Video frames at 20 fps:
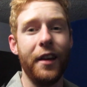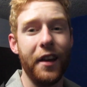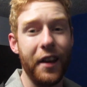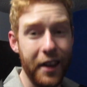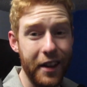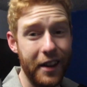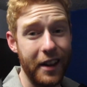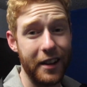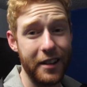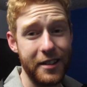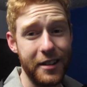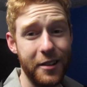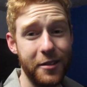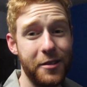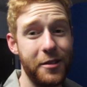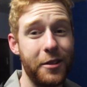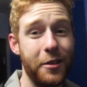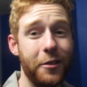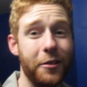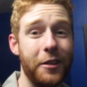Hey guys,
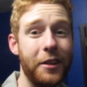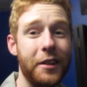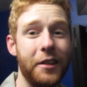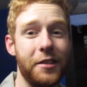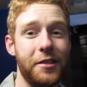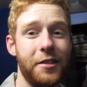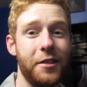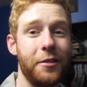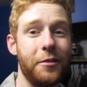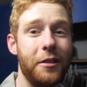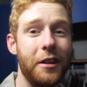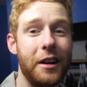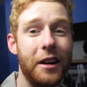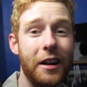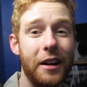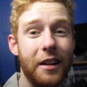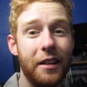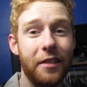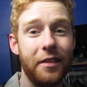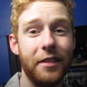how's it going?
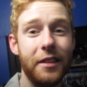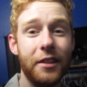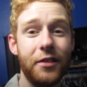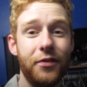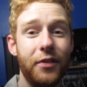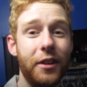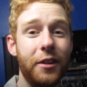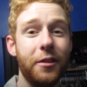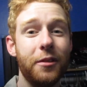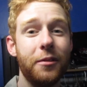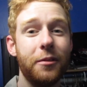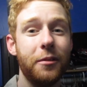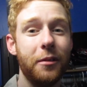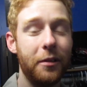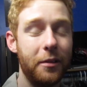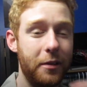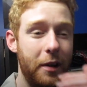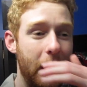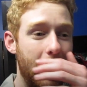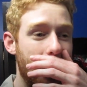So this video,
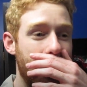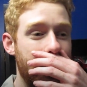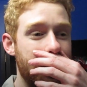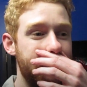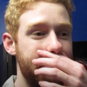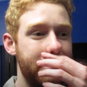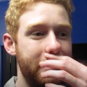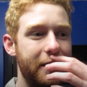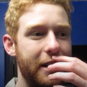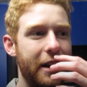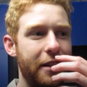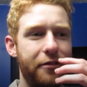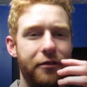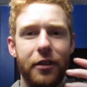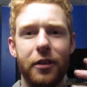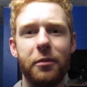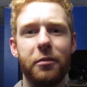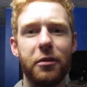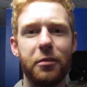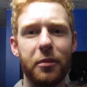I guess I
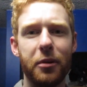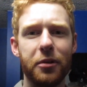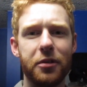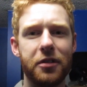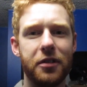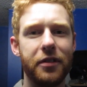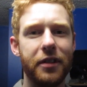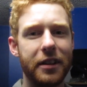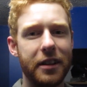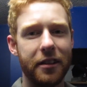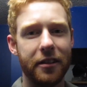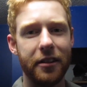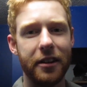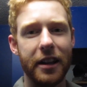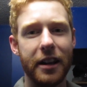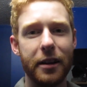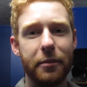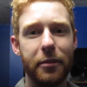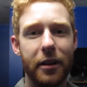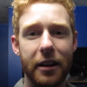filmed most of it the other
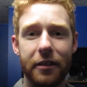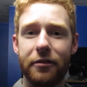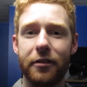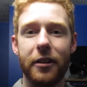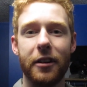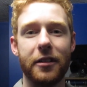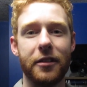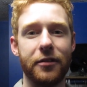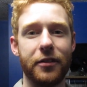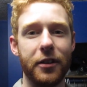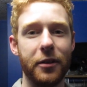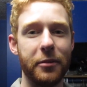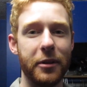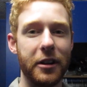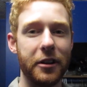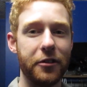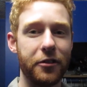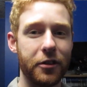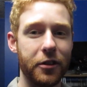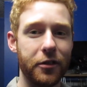day, but I forgot to film
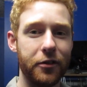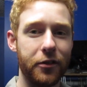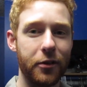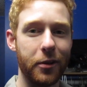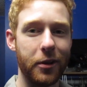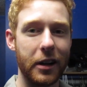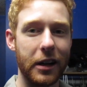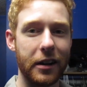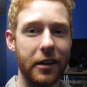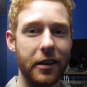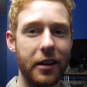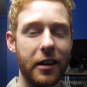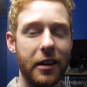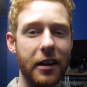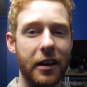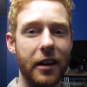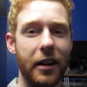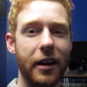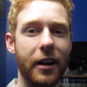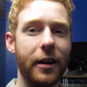an intro for it.
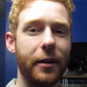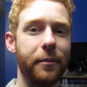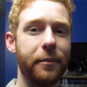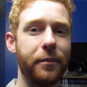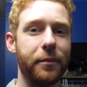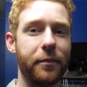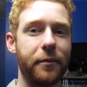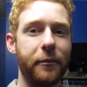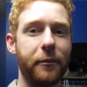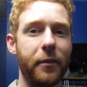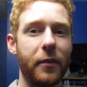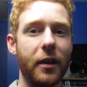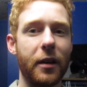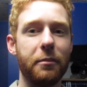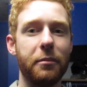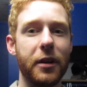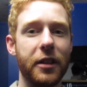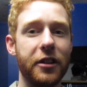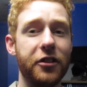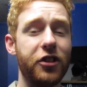
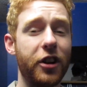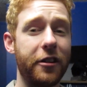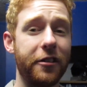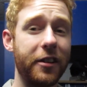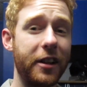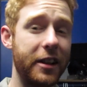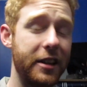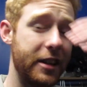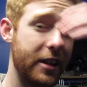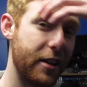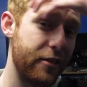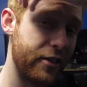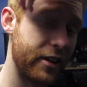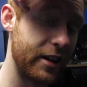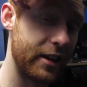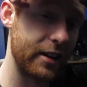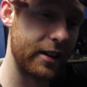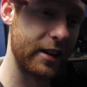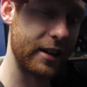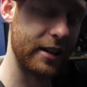But the general idea of
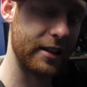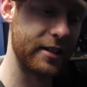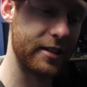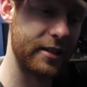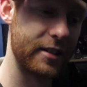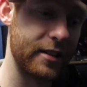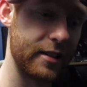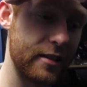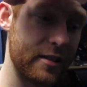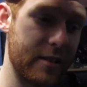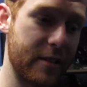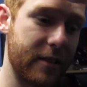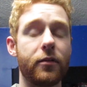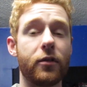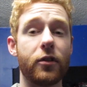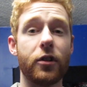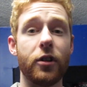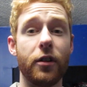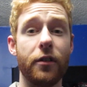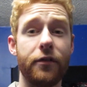it is
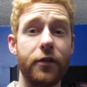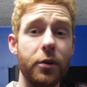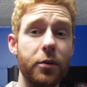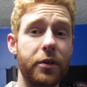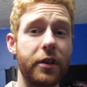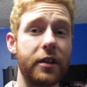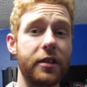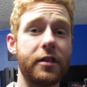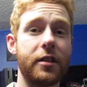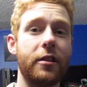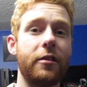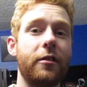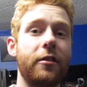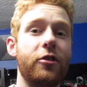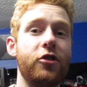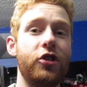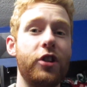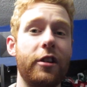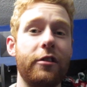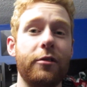there are a few things that are
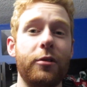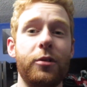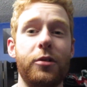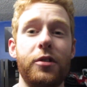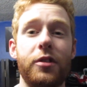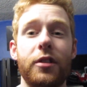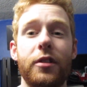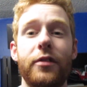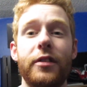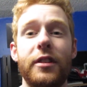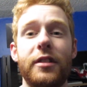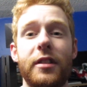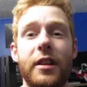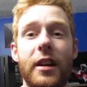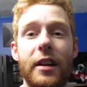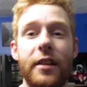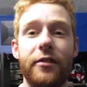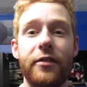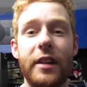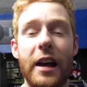on general service
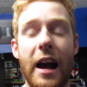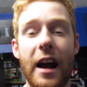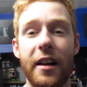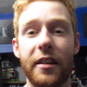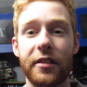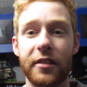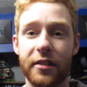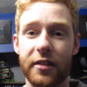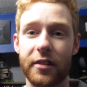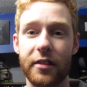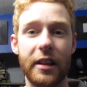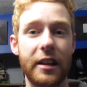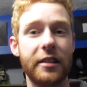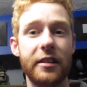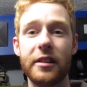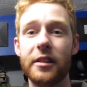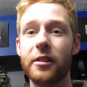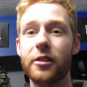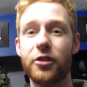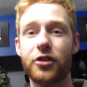kind of tasks that
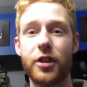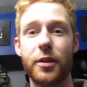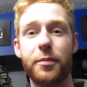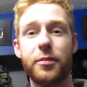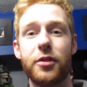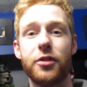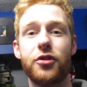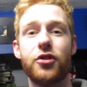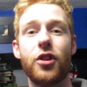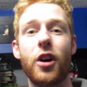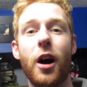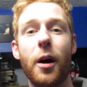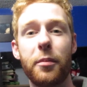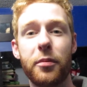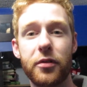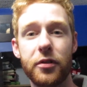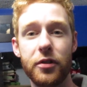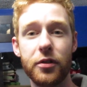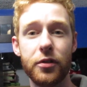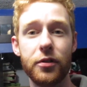dealerships or
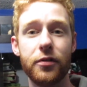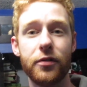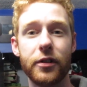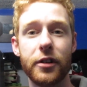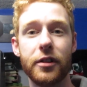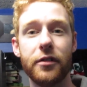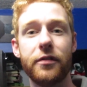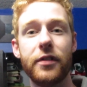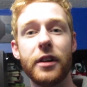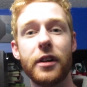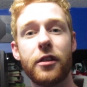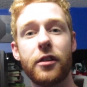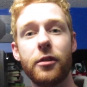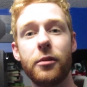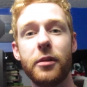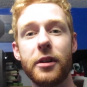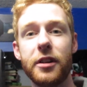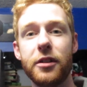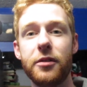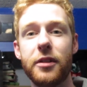shops do for your vehicle
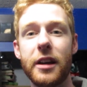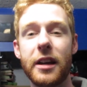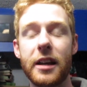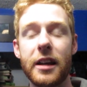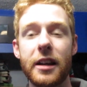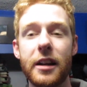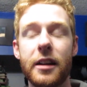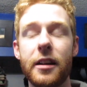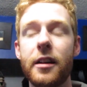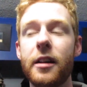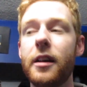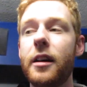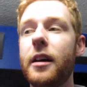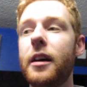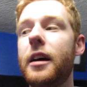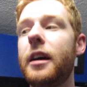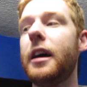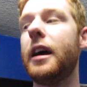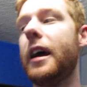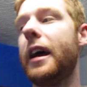when you take it in.
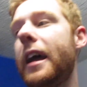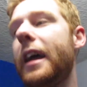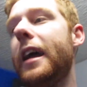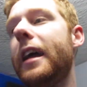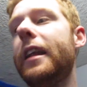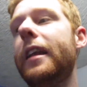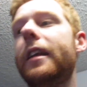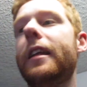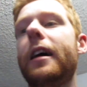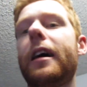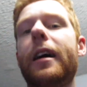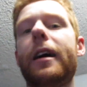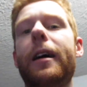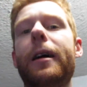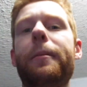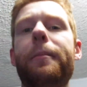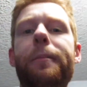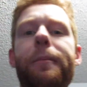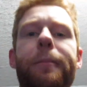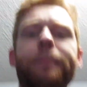And
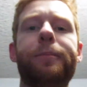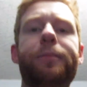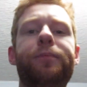a